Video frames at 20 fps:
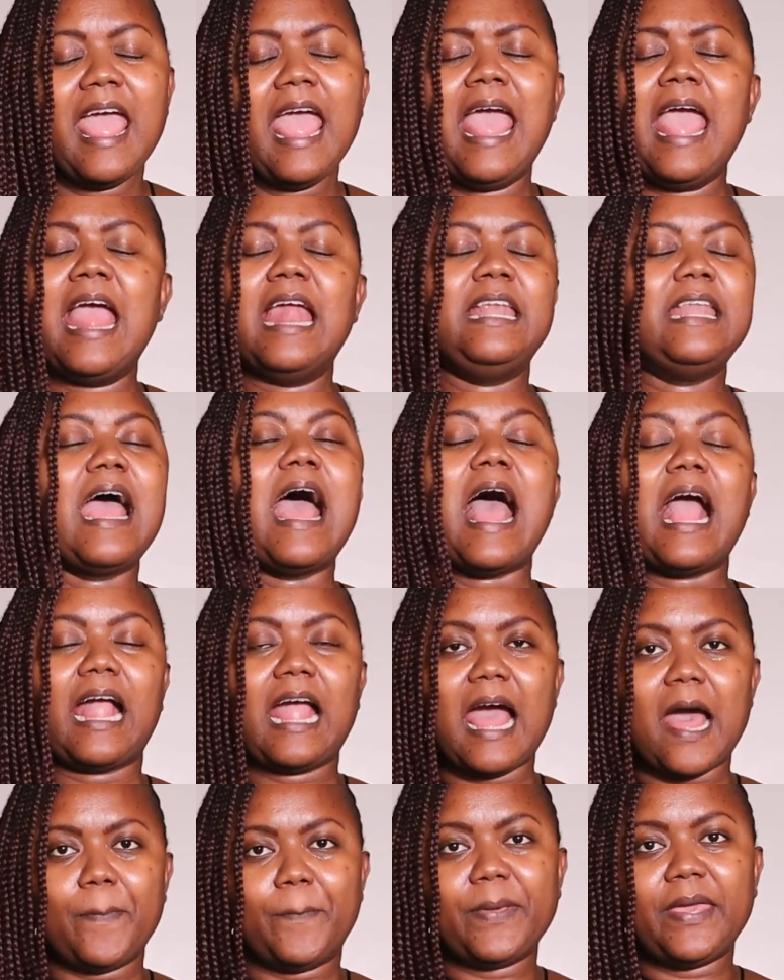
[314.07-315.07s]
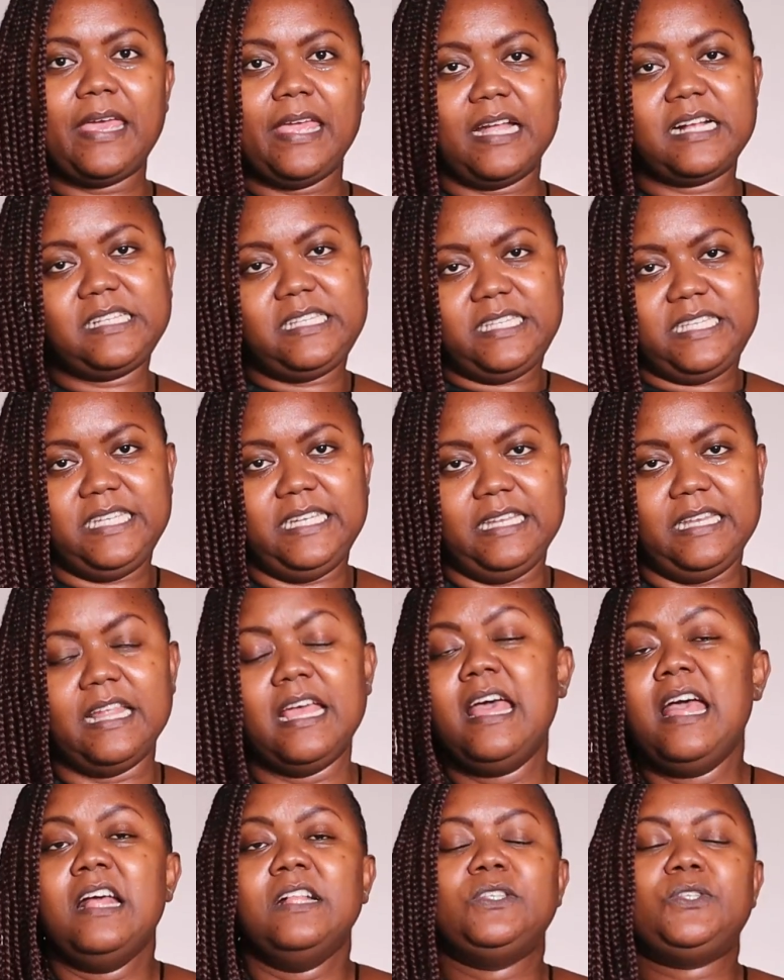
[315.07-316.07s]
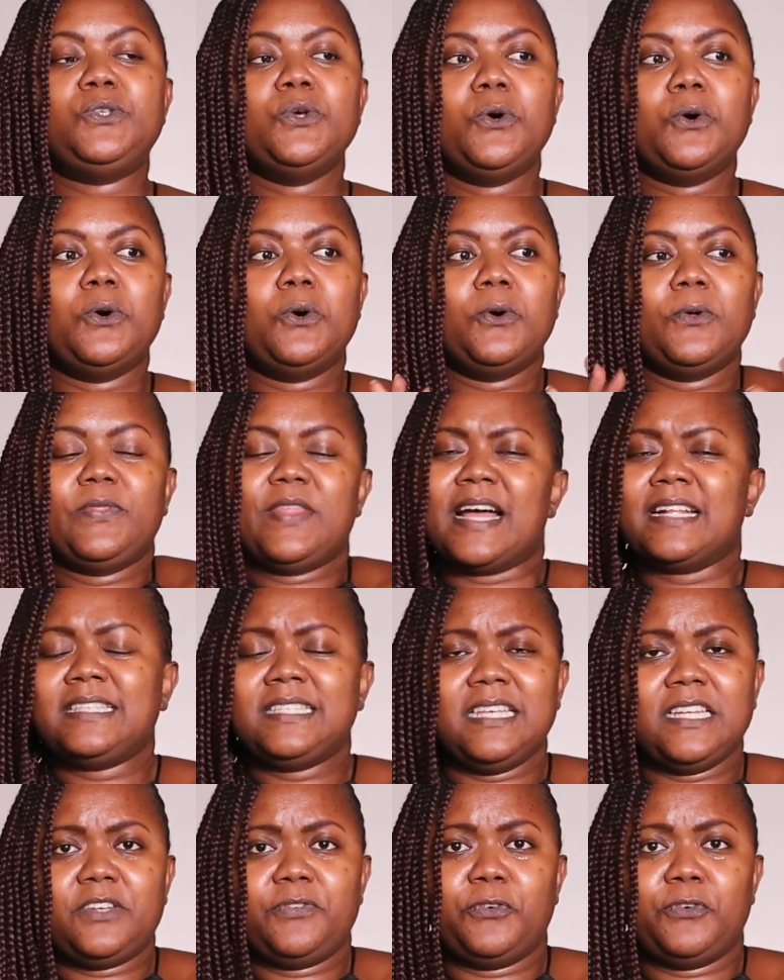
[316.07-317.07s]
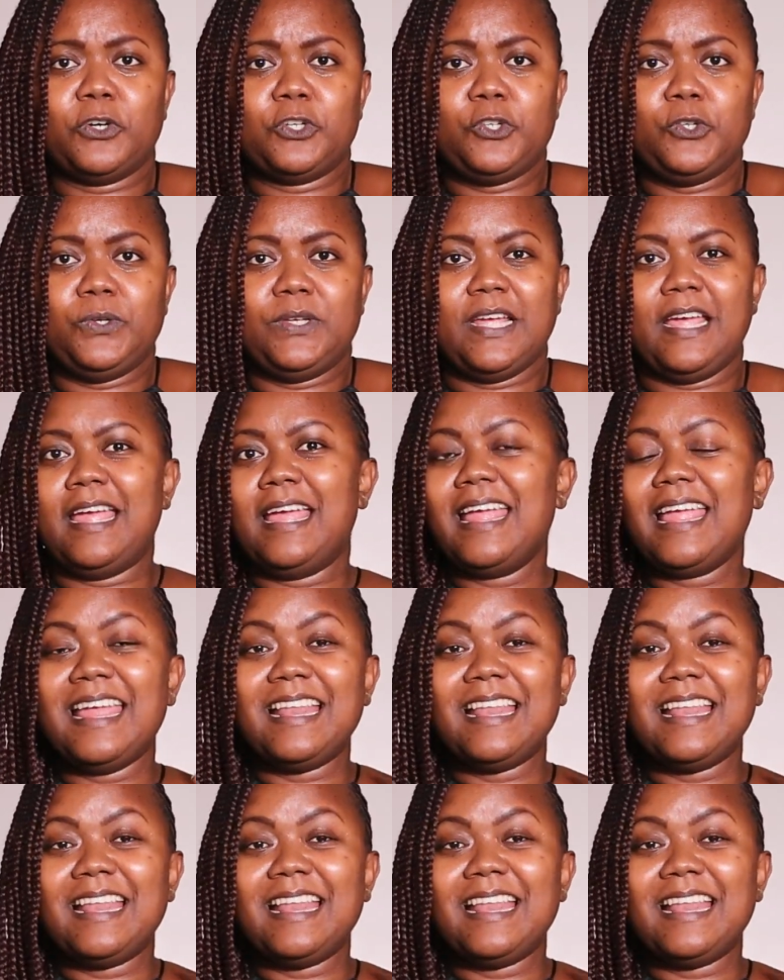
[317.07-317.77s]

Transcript: and a cupcake tin. So that's it for today.